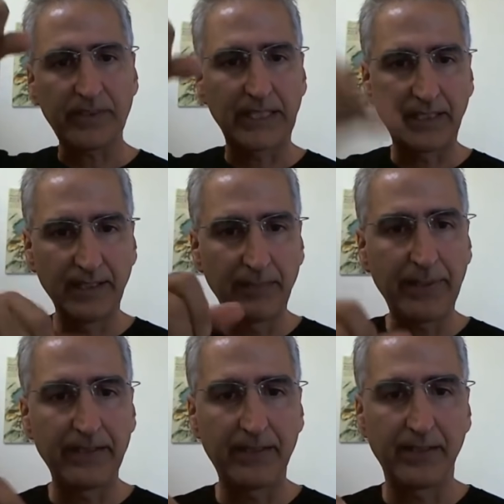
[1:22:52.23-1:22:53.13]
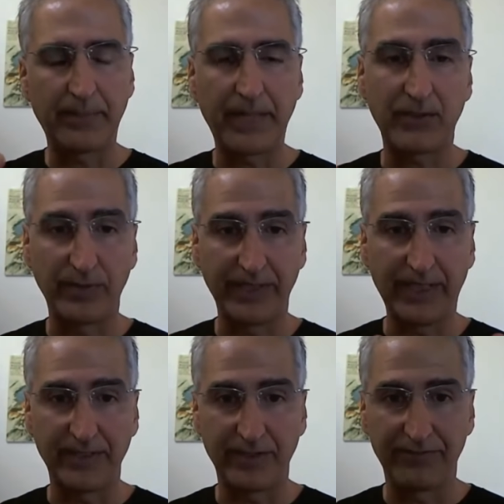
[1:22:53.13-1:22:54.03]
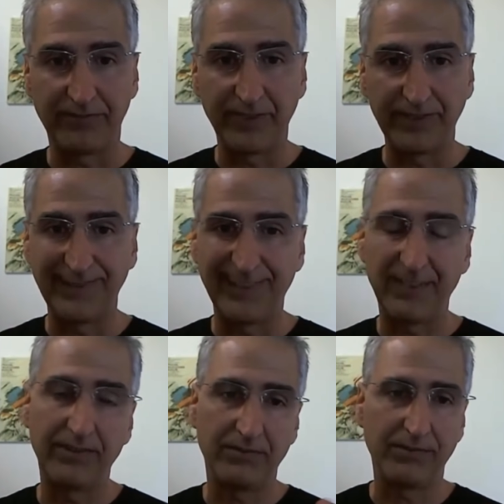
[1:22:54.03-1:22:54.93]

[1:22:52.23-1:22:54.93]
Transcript: clip it into the pedal without your foot in there,